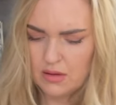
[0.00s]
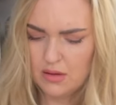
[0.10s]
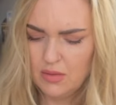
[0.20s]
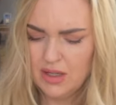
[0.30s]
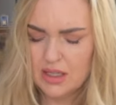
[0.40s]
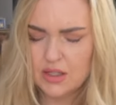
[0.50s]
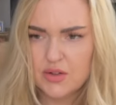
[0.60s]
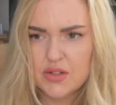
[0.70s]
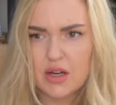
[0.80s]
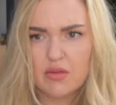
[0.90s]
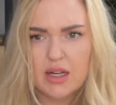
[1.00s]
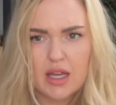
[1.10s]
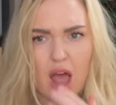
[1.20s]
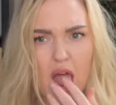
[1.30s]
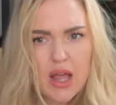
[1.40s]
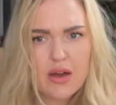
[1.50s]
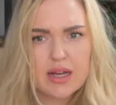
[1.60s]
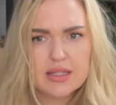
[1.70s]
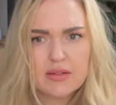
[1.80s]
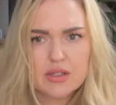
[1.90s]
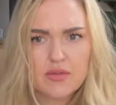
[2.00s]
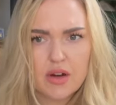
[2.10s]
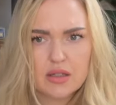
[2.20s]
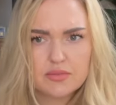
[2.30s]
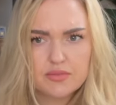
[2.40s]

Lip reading: What an interesting reading you guys have so far.